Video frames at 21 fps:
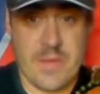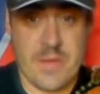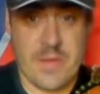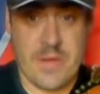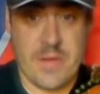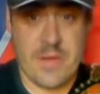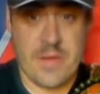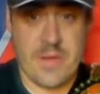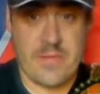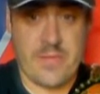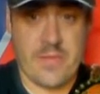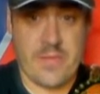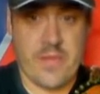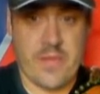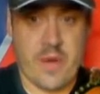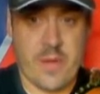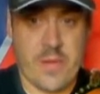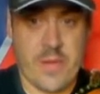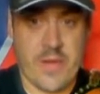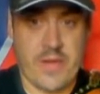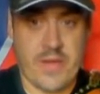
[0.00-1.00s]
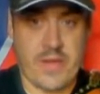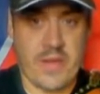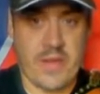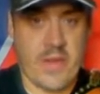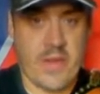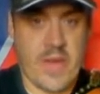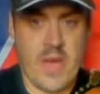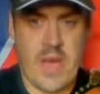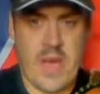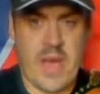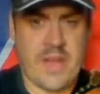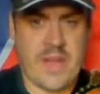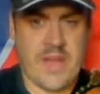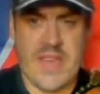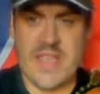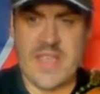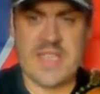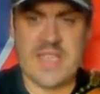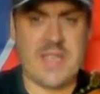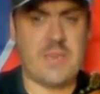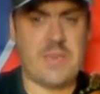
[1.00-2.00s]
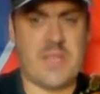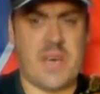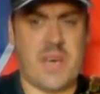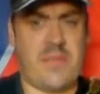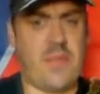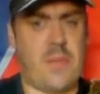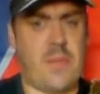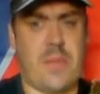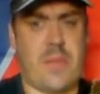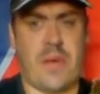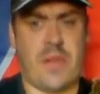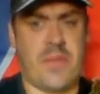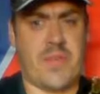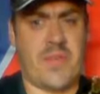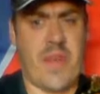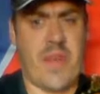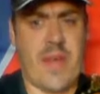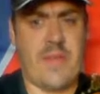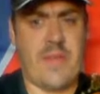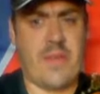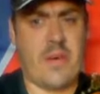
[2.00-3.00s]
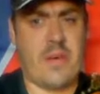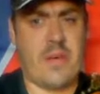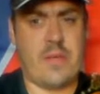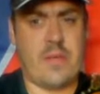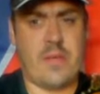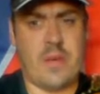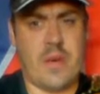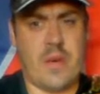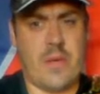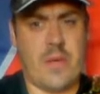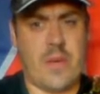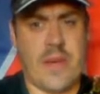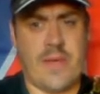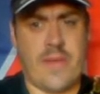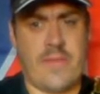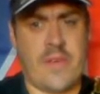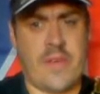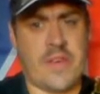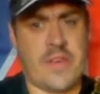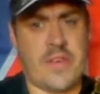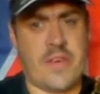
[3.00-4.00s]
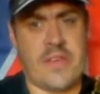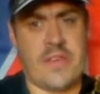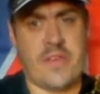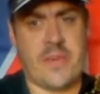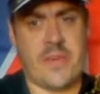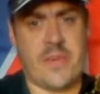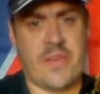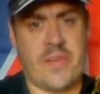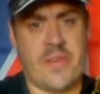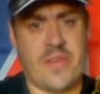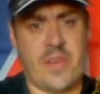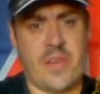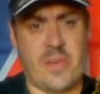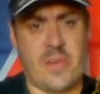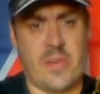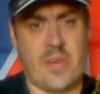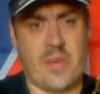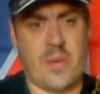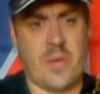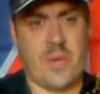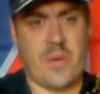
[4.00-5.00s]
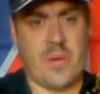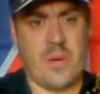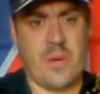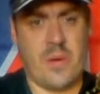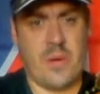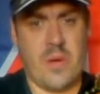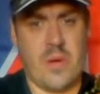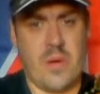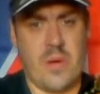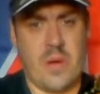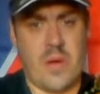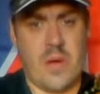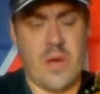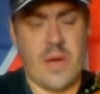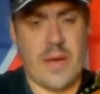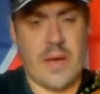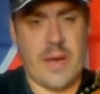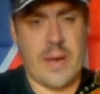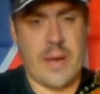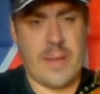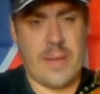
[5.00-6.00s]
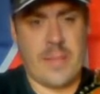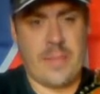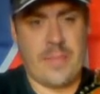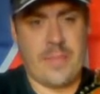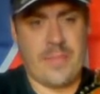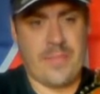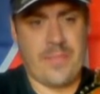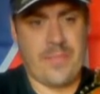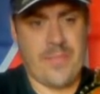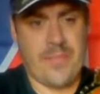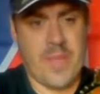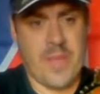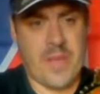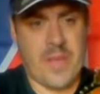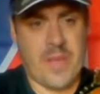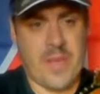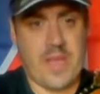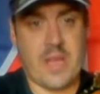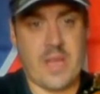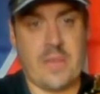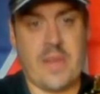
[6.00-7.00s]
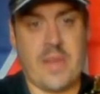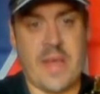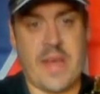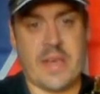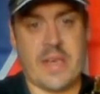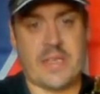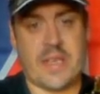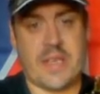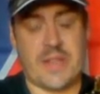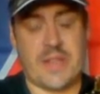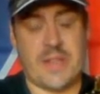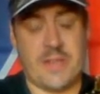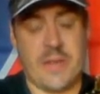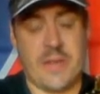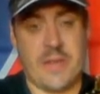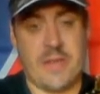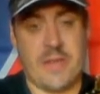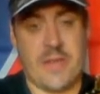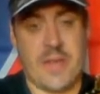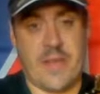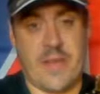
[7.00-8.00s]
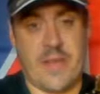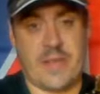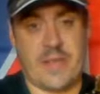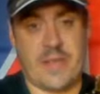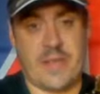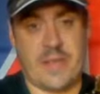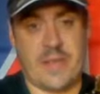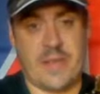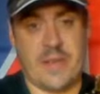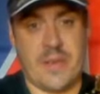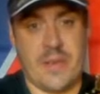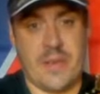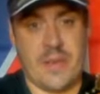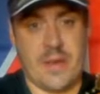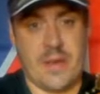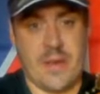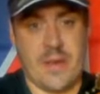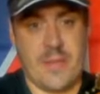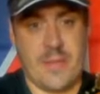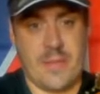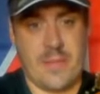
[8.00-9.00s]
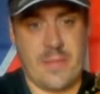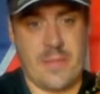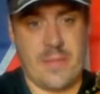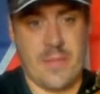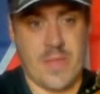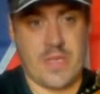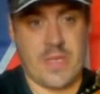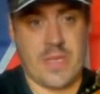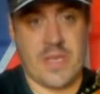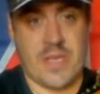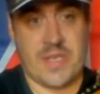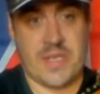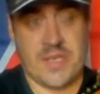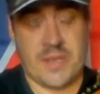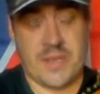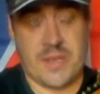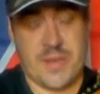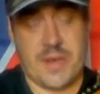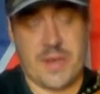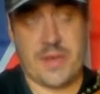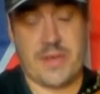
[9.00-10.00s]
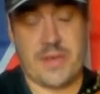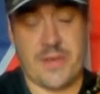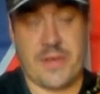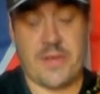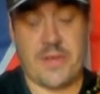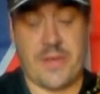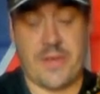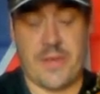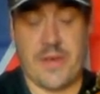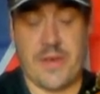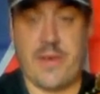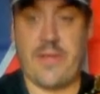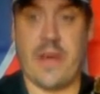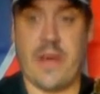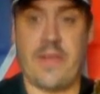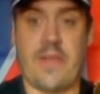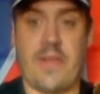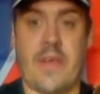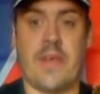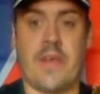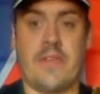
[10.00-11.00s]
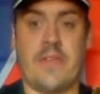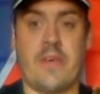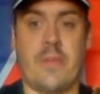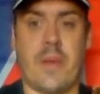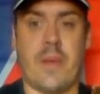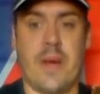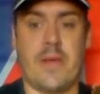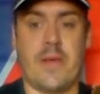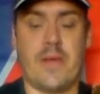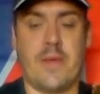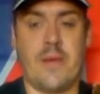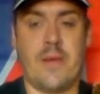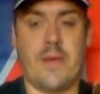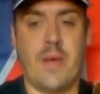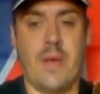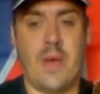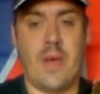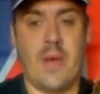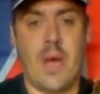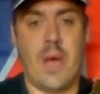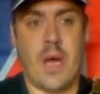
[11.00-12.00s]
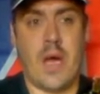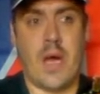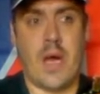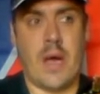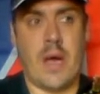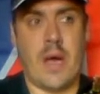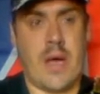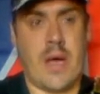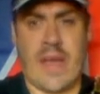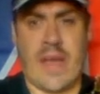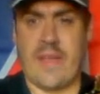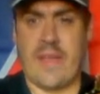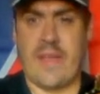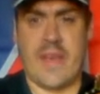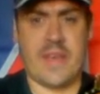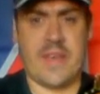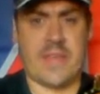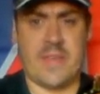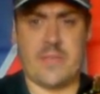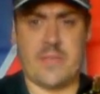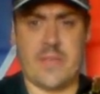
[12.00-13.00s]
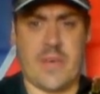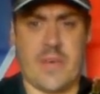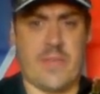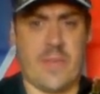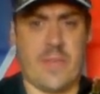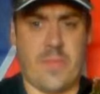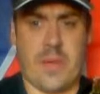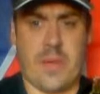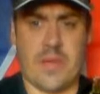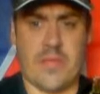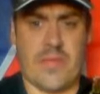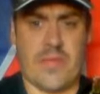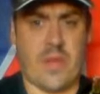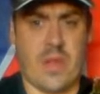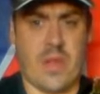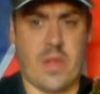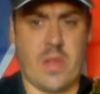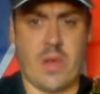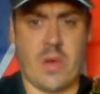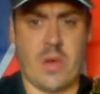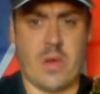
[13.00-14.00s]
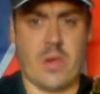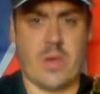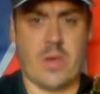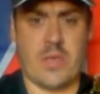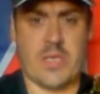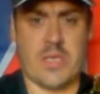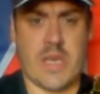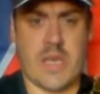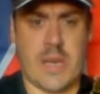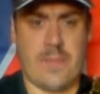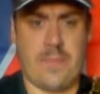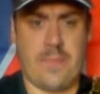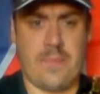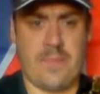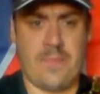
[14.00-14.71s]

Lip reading: So of the 4 reigns, they seem to have the belts forever. When I first got into ECW, the Eliminators had 3 reigns, which lasted 335 days combined. Again, they seem to have the belts for a long, long time.